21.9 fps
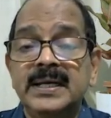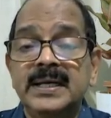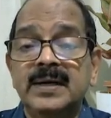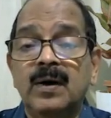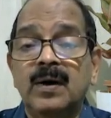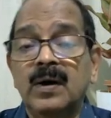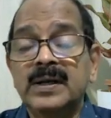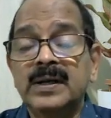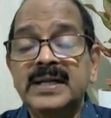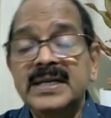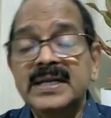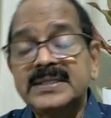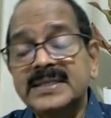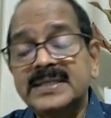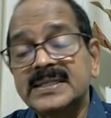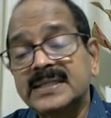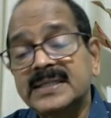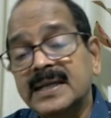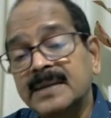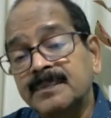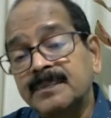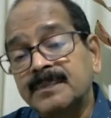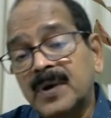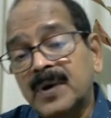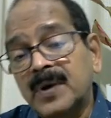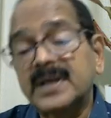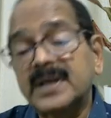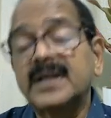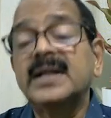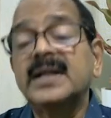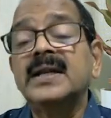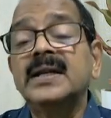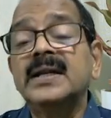All these things are
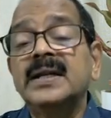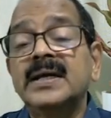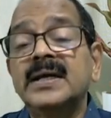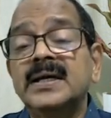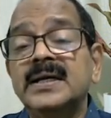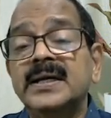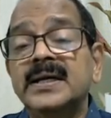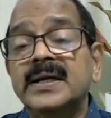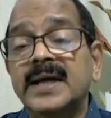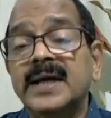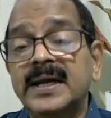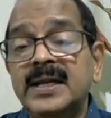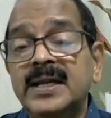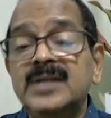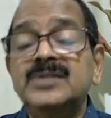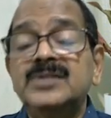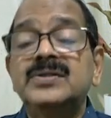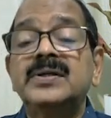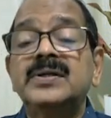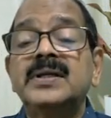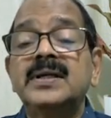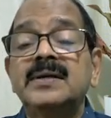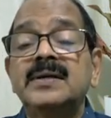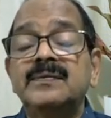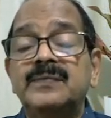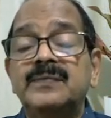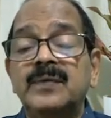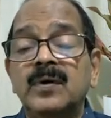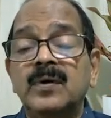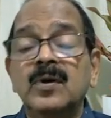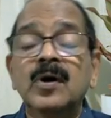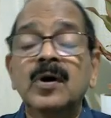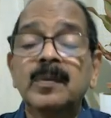important in head injury,
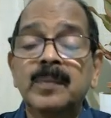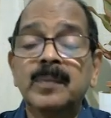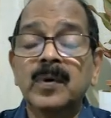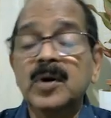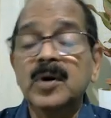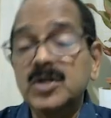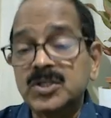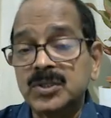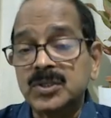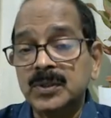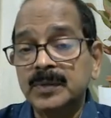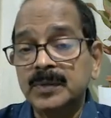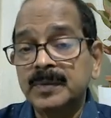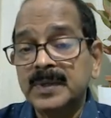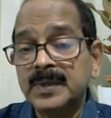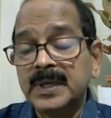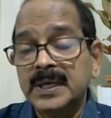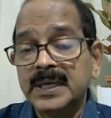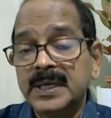follow-up also.